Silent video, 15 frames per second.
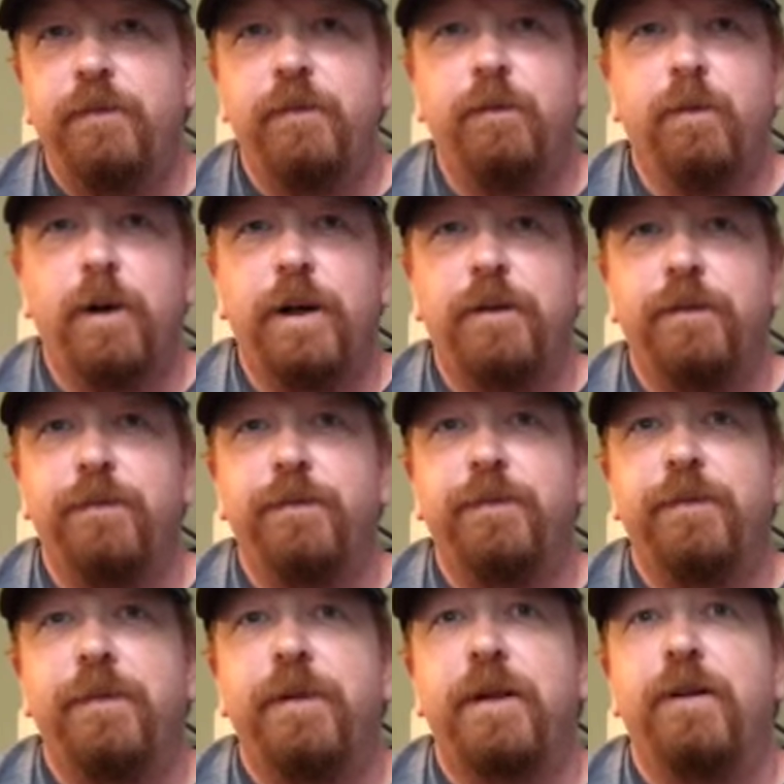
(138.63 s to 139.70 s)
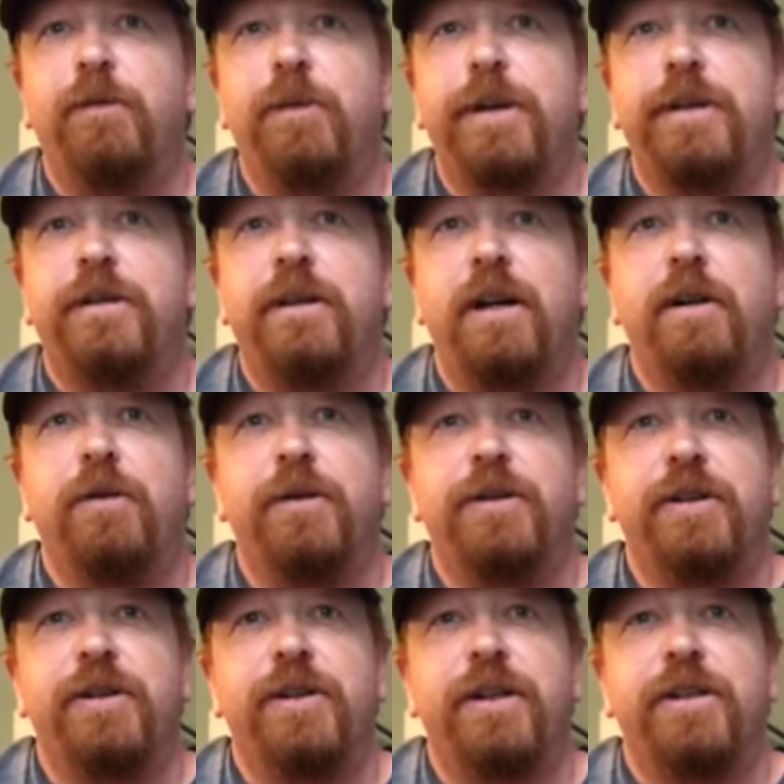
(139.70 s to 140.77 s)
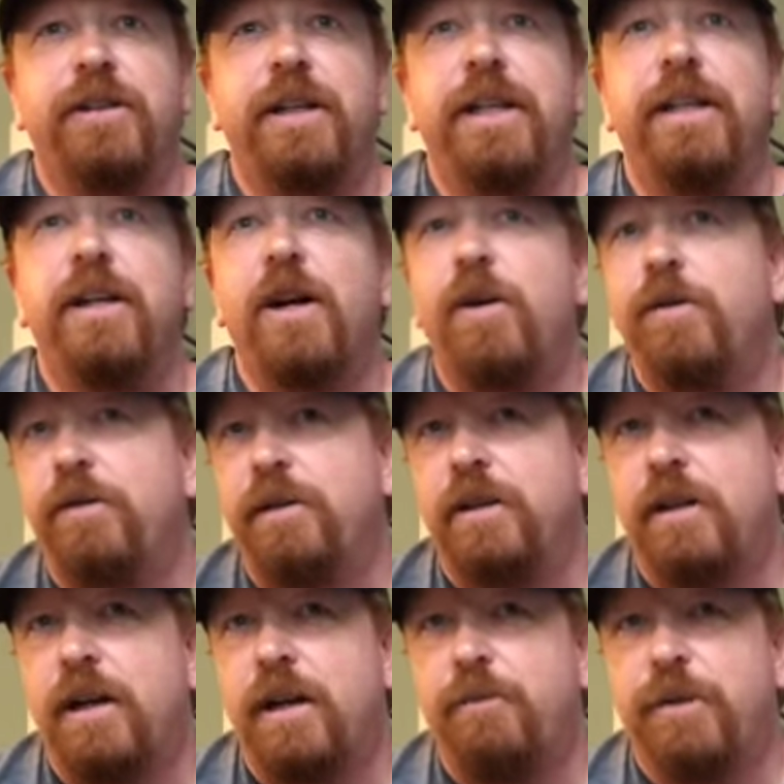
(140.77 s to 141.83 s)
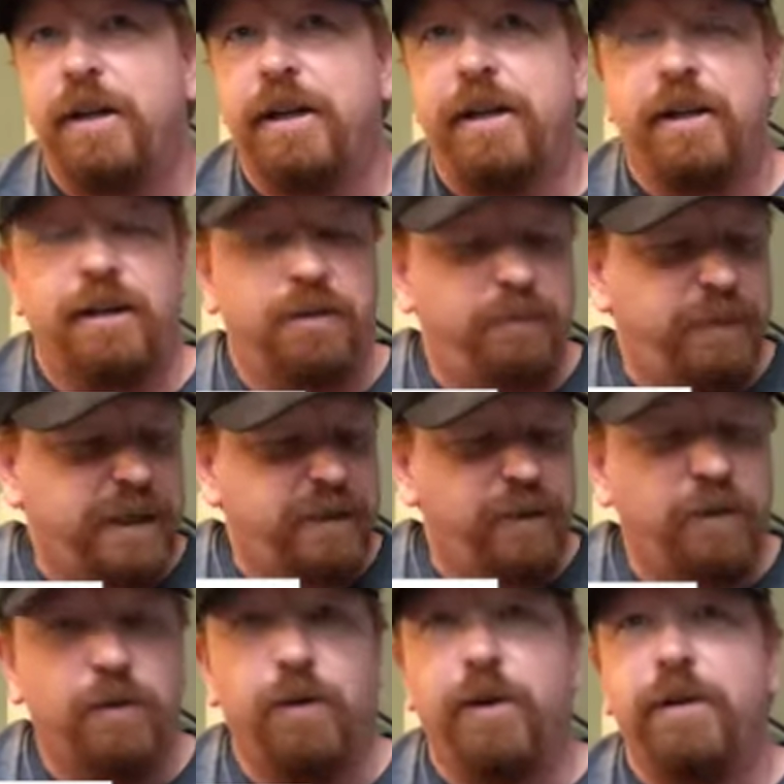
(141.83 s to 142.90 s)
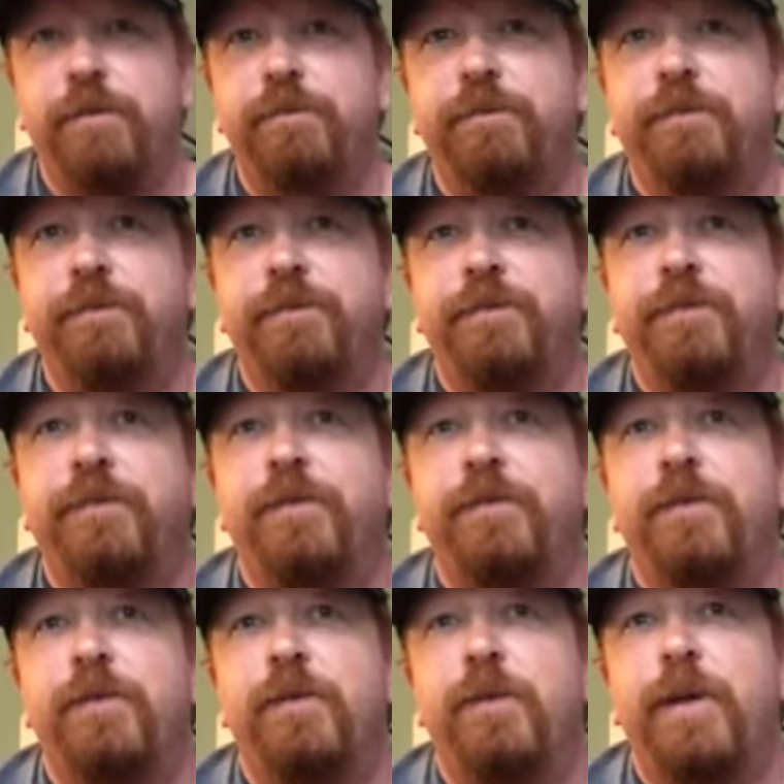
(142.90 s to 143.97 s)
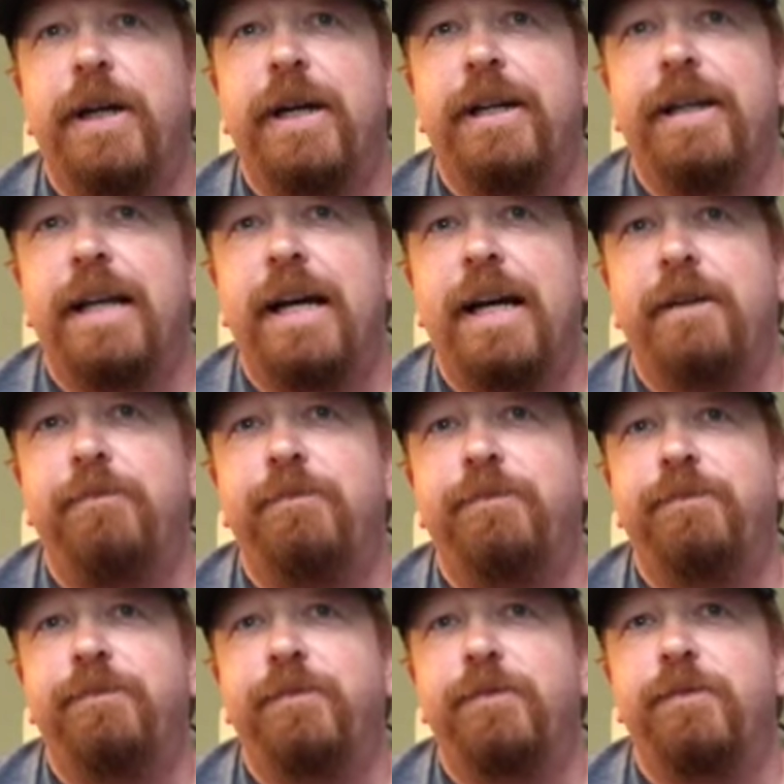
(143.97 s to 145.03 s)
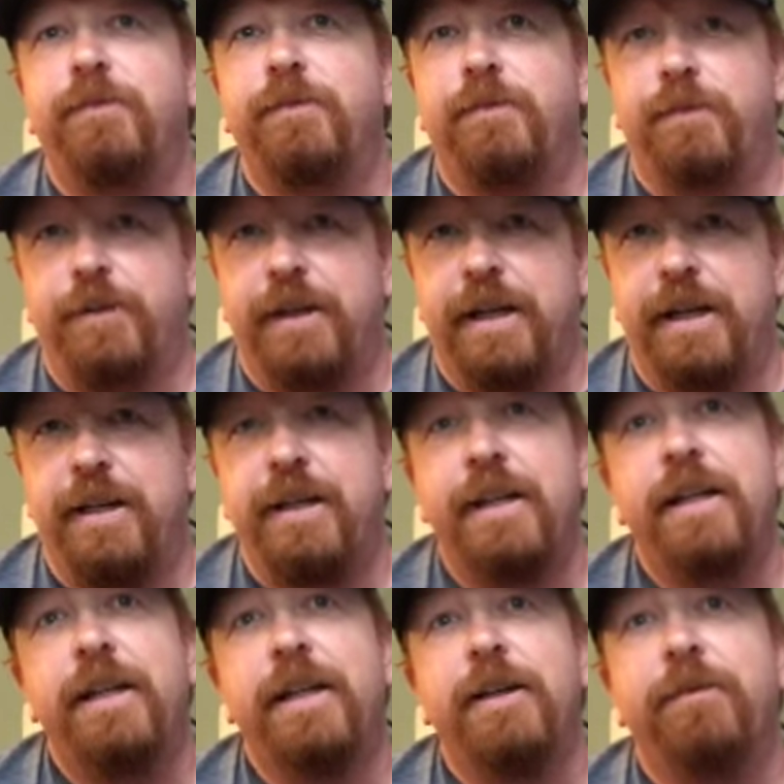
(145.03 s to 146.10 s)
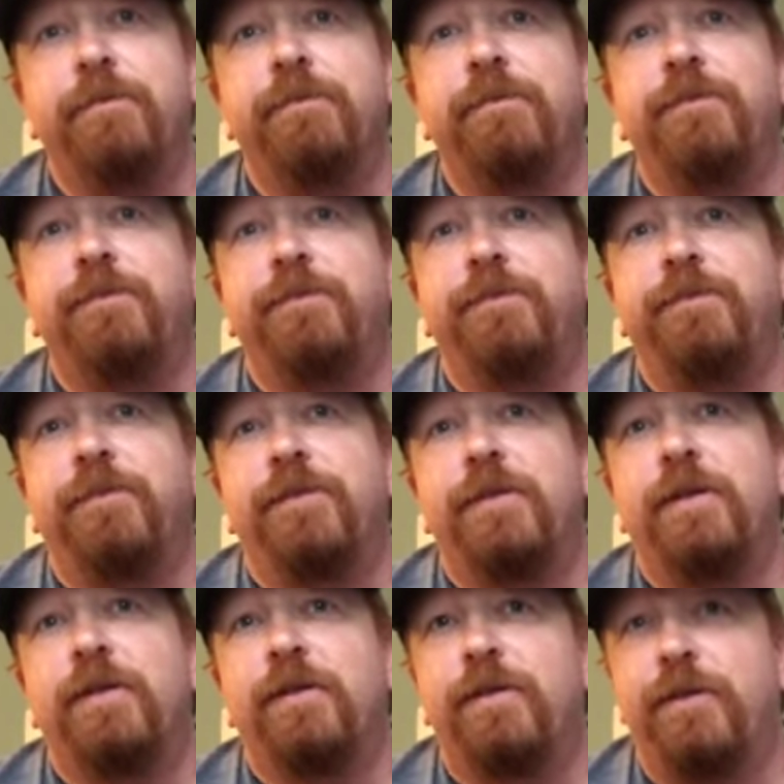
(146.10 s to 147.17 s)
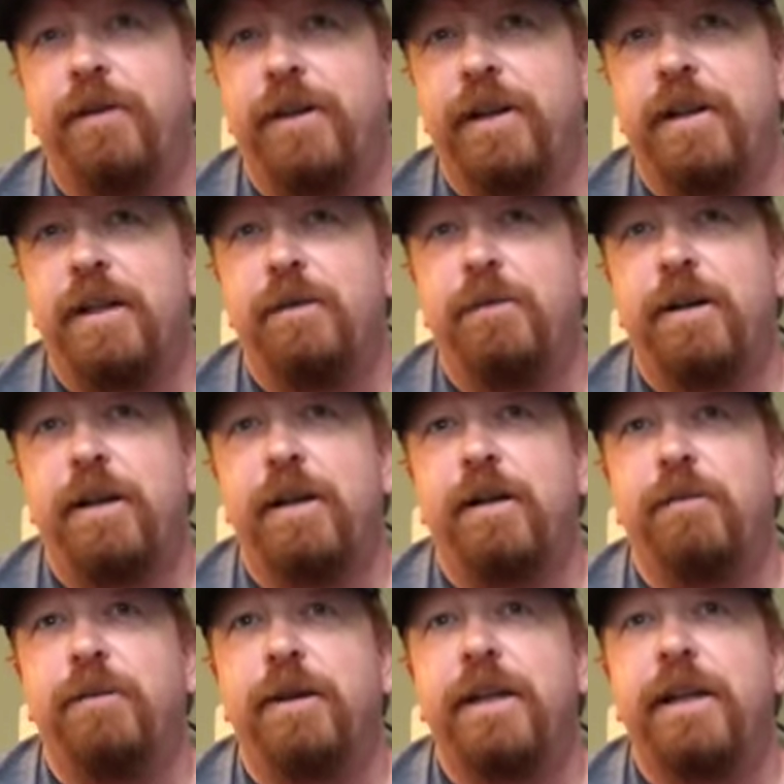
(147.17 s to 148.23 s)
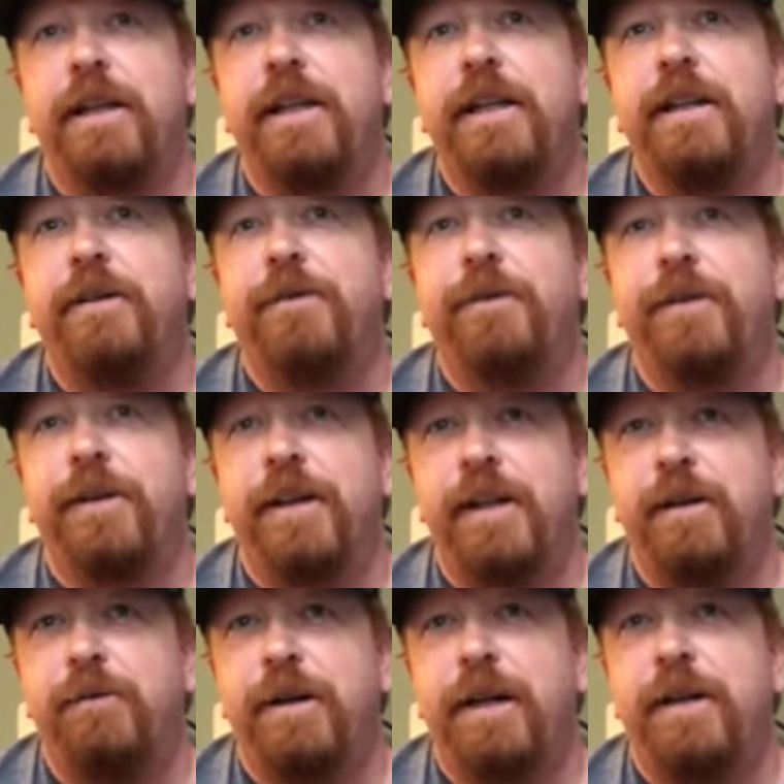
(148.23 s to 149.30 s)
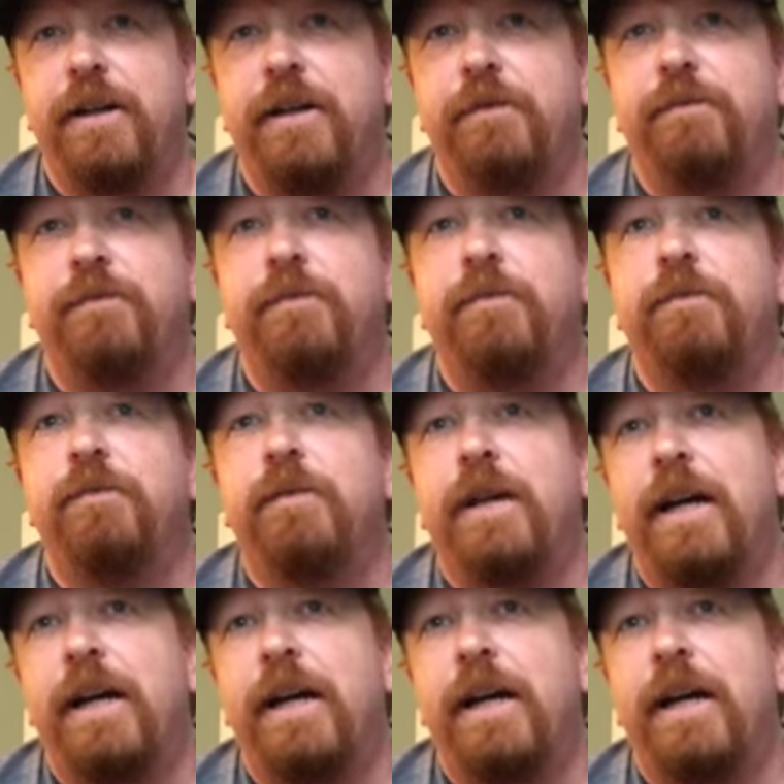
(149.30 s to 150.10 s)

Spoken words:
Well, if we start with just a C note and not play it as a major chord, we got that. Play a D for the D minor. Play E for the E minor.